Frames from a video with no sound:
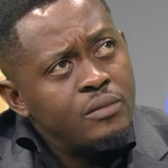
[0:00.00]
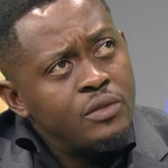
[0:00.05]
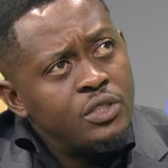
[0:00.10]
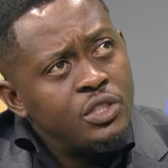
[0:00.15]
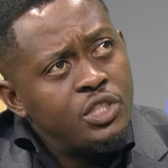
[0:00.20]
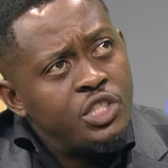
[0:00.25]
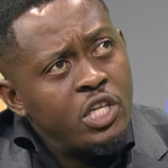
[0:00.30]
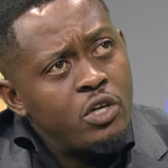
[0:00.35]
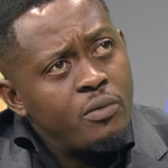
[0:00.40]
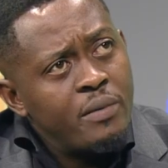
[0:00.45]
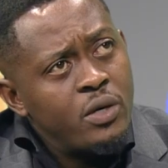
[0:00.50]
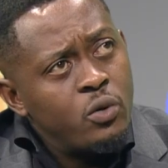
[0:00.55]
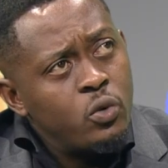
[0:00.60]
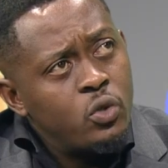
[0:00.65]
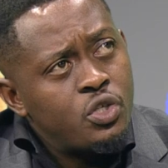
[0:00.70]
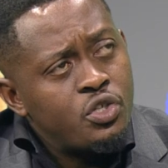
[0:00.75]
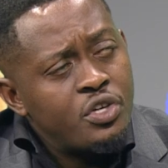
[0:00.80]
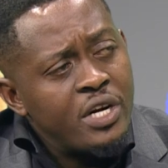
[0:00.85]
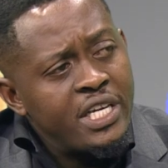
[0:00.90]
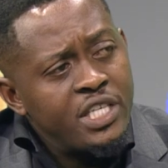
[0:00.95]
gentleman who
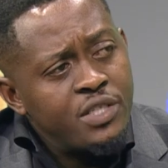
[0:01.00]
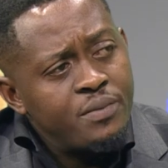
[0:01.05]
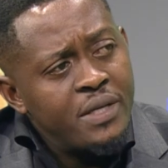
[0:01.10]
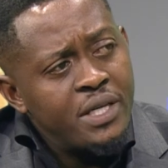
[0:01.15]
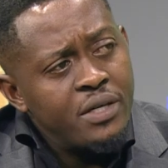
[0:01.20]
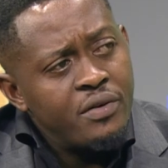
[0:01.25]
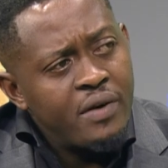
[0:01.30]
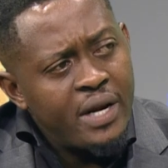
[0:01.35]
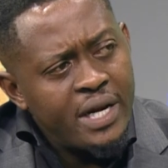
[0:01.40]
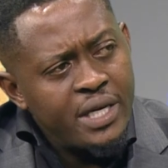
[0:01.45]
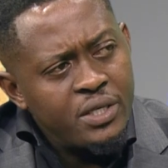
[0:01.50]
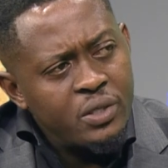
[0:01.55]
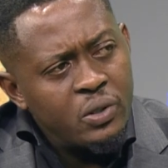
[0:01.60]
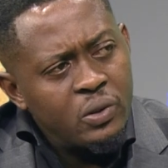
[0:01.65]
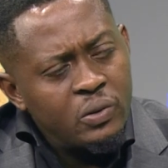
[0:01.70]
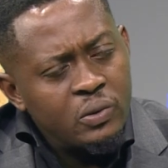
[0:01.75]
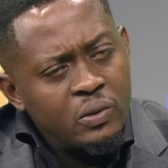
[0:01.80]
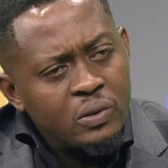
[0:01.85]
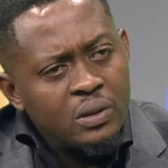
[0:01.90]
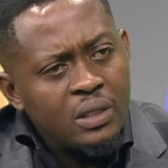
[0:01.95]
trained me in
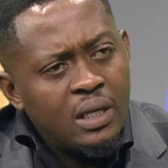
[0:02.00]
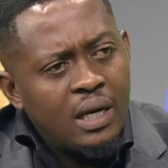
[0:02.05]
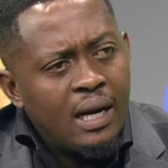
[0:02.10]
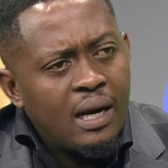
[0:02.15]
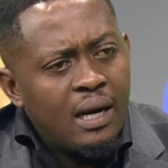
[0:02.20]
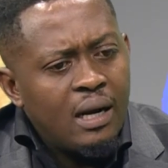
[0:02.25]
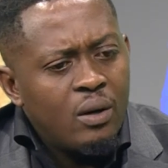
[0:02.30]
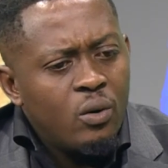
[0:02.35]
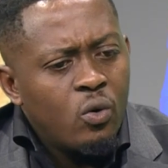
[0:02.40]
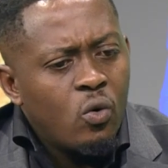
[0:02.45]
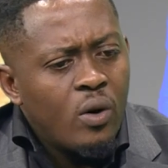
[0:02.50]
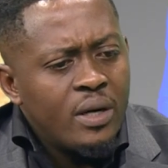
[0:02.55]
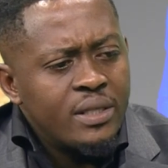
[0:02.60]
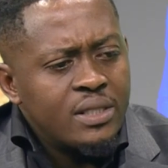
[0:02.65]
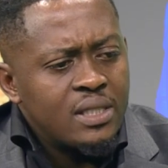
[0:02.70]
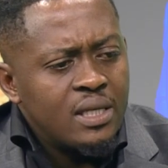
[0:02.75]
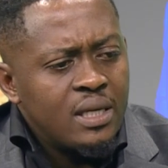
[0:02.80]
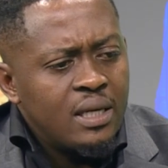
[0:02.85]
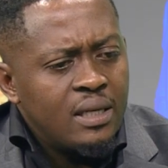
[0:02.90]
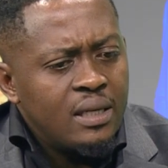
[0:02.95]
radio, who was
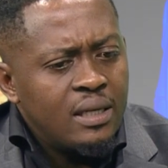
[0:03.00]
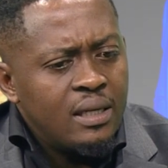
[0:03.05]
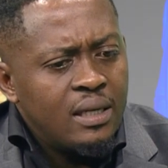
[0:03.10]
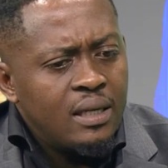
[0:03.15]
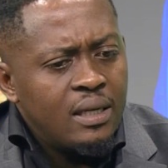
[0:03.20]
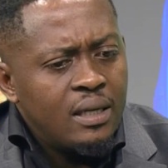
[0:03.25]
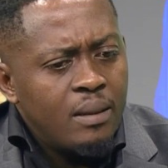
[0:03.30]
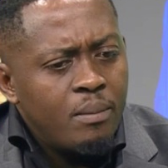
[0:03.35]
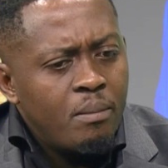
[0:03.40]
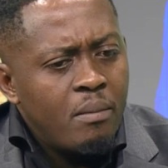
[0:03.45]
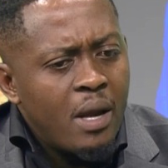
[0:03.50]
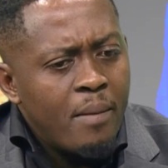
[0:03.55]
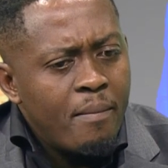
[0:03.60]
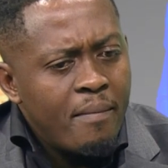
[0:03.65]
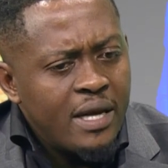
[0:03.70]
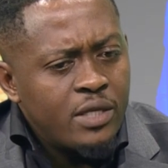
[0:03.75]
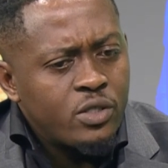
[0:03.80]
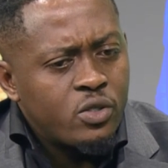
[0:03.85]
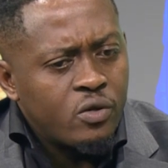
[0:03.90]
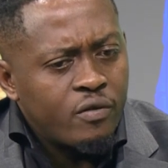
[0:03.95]
a
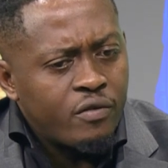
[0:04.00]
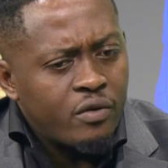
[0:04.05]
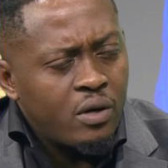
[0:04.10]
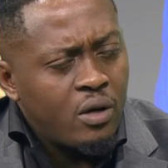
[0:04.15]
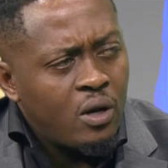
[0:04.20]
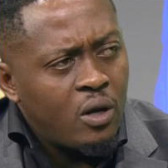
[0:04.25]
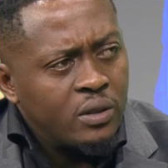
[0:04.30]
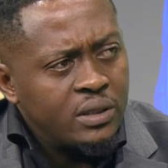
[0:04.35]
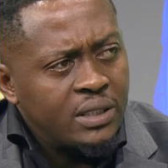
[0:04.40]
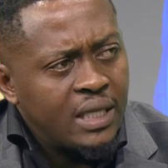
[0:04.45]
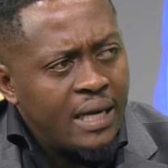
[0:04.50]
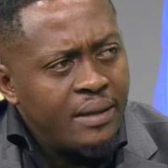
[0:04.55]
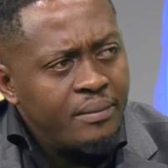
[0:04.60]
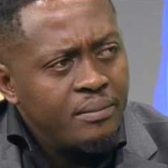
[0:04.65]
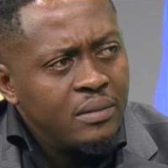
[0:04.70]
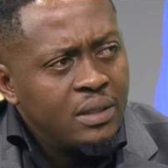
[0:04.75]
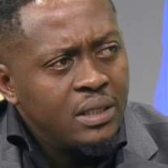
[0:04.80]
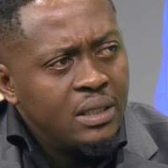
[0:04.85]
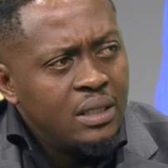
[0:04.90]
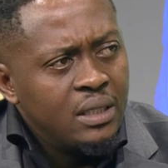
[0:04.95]
mentor for a long time
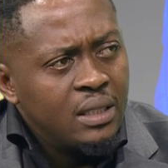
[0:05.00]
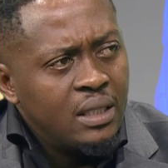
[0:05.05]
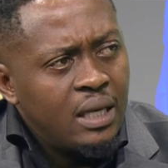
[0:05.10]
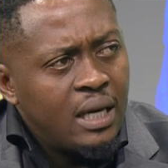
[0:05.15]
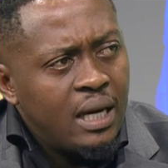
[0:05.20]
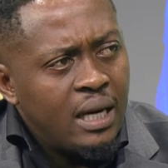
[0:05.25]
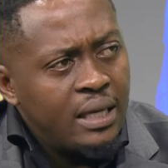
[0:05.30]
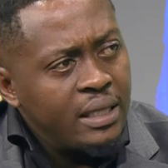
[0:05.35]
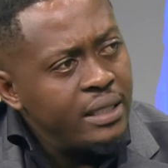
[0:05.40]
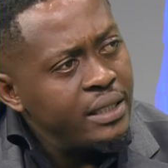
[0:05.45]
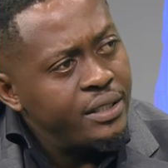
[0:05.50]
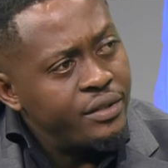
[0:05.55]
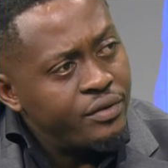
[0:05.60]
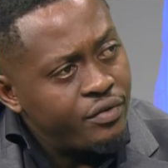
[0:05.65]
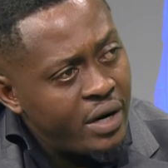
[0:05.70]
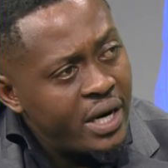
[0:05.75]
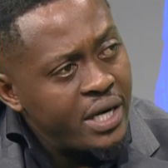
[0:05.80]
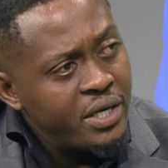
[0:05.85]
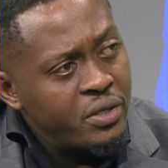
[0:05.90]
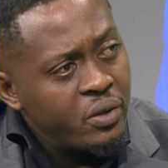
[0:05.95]
in
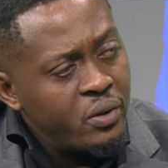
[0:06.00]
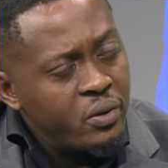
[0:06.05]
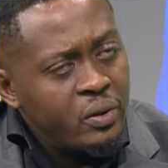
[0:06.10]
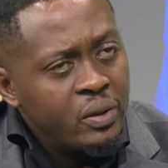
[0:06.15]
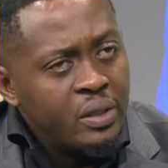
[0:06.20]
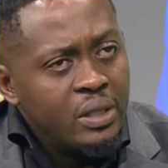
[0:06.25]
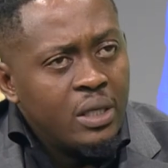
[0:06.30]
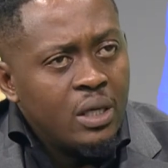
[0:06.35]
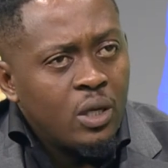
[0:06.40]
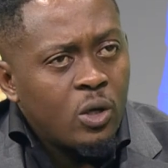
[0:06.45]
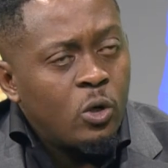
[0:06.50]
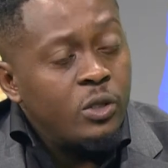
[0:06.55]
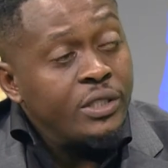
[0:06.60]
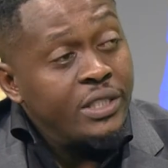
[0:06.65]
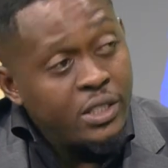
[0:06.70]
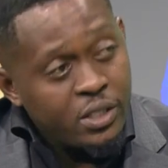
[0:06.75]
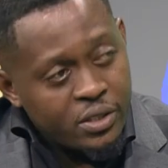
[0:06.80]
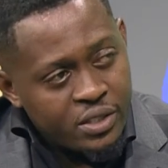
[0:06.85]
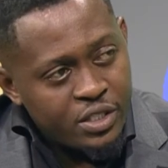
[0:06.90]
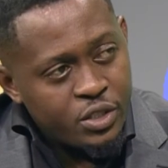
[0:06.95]
radio, called
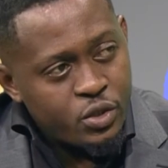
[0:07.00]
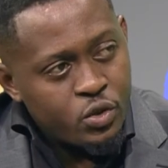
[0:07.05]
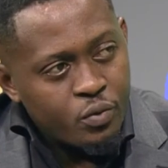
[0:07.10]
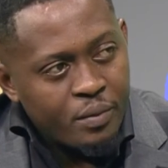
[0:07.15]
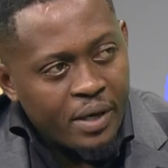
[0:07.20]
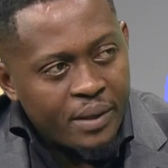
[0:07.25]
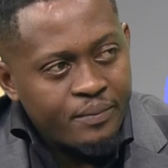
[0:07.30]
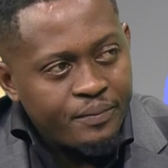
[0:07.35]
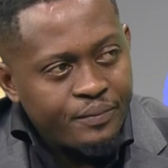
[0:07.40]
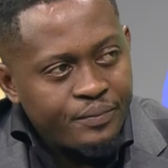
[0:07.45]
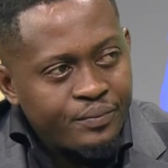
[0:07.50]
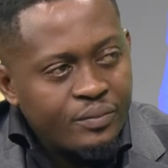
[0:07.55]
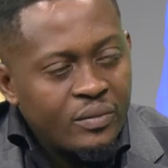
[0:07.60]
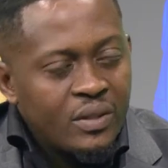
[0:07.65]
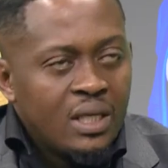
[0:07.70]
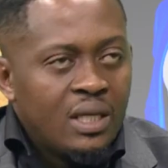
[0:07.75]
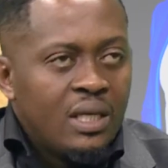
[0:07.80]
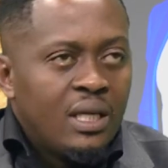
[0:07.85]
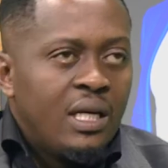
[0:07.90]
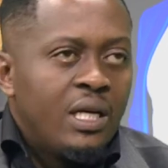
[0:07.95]
Innocent Chuma.
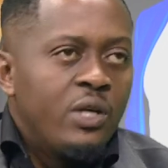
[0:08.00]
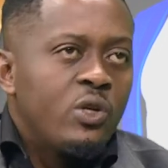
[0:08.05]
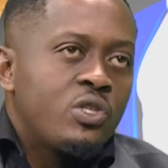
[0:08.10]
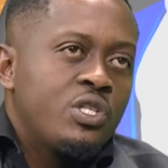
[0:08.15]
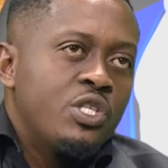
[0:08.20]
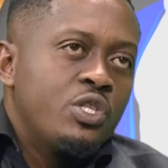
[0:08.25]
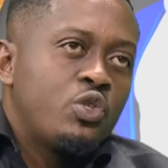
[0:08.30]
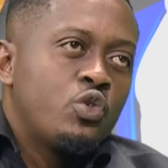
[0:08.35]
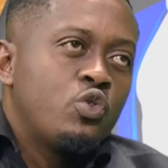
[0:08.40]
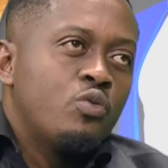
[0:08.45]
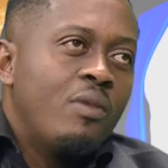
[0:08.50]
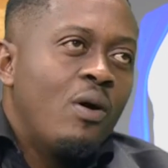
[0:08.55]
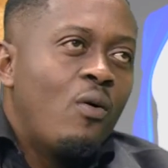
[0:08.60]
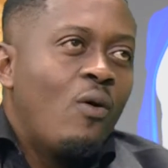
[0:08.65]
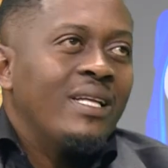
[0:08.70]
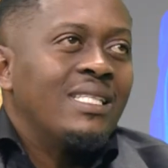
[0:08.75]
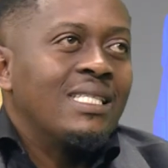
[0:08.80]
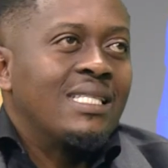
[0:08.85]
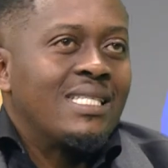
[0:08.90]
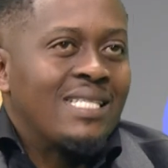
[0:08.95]
Innocent Chuma
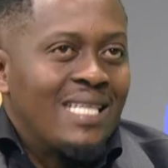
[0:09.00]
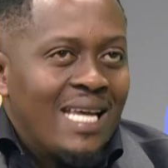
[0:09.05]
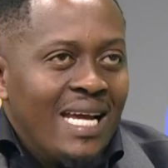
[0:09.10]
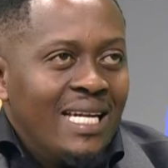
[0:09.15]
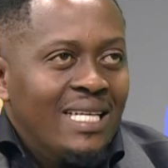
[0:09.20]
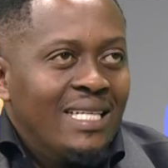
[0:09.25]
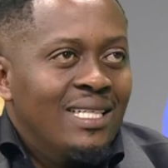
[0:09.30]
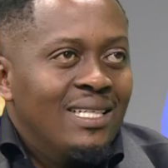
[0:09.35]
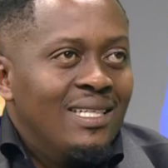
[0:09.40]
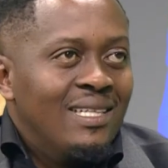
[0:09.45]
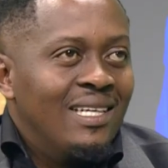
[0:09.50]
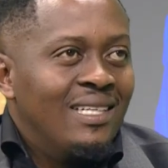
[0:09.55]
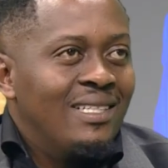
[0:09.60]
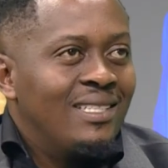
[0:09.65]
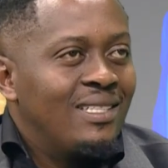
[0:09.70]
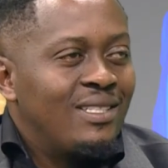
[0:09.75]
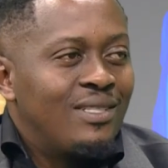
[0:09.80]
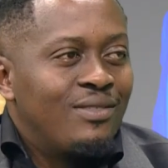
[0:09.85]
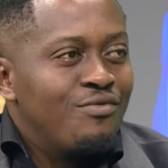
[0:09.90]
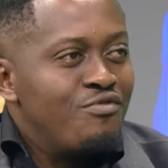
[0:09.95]
once said, and
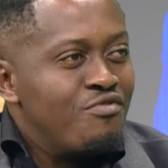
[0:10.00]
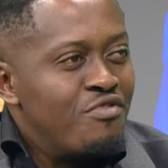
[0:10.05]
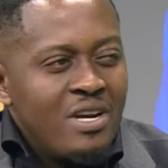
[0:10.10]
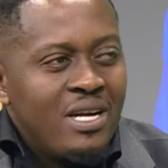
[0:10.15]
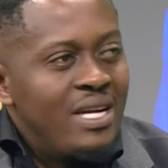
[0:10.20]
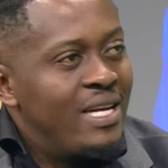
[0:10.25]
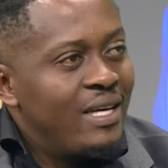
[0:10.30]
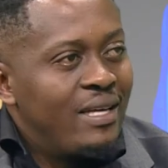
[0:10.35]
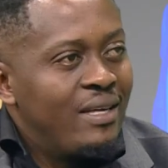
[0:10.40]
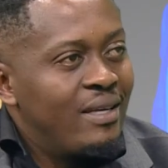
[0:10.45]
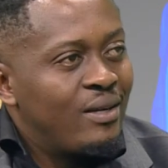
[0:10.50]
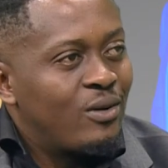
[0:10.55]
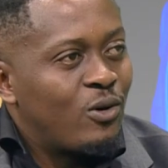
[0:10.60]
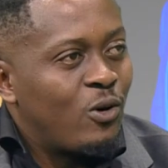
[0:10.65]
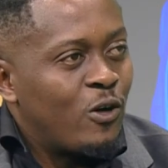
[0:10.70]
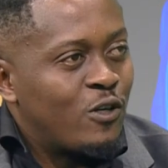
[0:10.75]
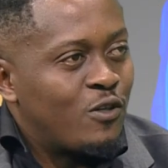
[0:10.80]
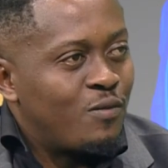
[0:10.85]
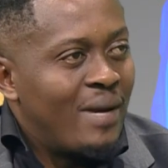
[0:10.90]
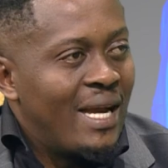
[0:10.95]
it really
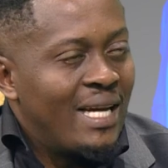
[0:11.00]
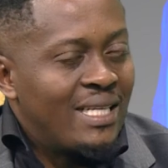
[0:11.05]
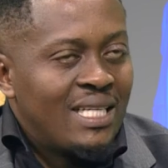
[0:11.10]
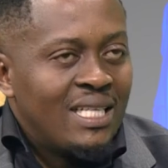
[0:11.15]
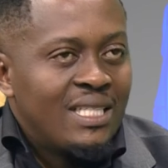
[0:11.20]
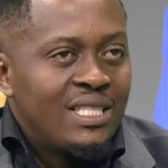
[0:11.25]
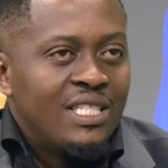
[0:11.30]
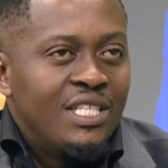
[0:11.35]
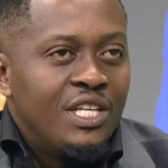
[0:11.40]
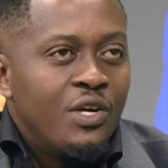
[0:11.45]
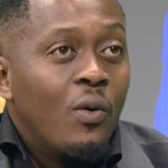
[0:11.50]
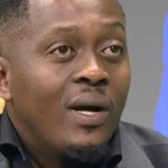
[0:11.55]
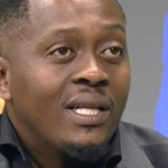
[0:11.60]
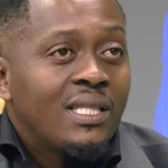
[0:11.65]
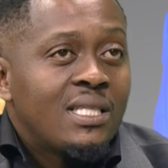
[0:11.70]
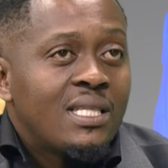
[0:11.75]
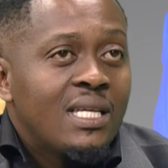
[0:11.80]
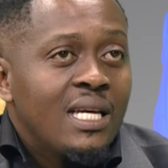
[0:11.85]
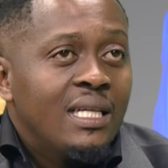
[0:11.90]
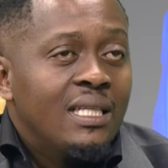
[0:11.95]
caught my attention. He once
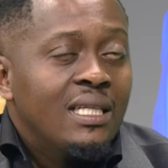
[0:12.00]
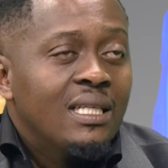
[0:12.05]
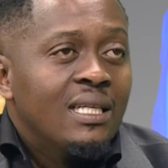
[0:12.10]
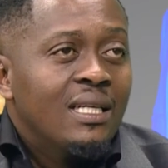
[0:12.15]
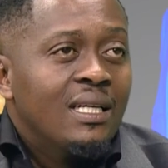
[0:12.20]
said,